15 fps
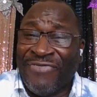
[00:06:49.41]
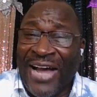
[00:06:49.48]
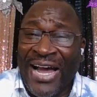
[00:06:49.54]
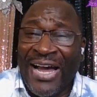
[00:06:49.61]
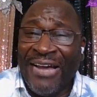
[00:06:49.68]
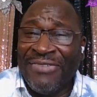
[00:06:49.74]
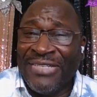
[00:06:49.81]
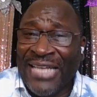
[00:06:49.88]

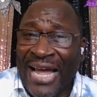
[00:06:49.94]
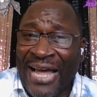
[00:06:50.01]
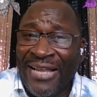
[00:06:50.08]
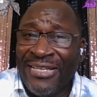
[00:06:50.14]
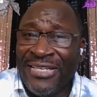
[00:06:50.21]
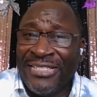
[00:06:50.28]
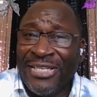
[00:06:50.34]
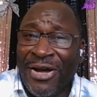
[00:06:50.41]

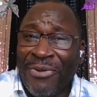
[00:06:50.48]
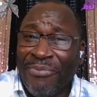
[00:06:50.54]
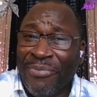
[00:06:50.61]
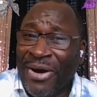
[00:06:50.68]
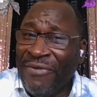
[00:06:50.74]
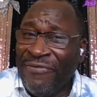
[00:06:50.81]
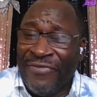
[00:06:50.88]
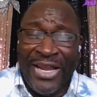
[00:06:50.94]
$5 a
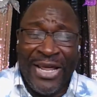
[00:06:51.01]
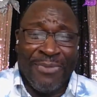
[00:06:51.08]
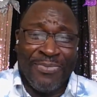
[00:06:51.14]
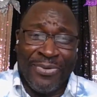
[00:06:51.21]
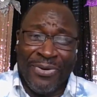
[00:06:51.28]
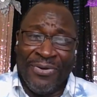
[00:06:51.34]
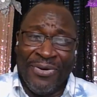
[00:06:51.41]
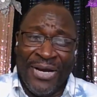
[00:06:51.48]
month for that
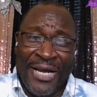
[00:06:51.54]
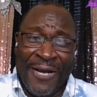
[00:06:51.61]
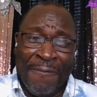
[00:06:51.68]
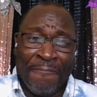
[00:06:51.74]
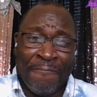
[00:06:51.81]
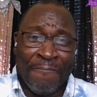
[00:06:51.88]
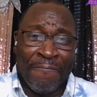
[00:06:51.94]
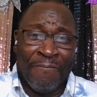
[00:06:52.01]
program.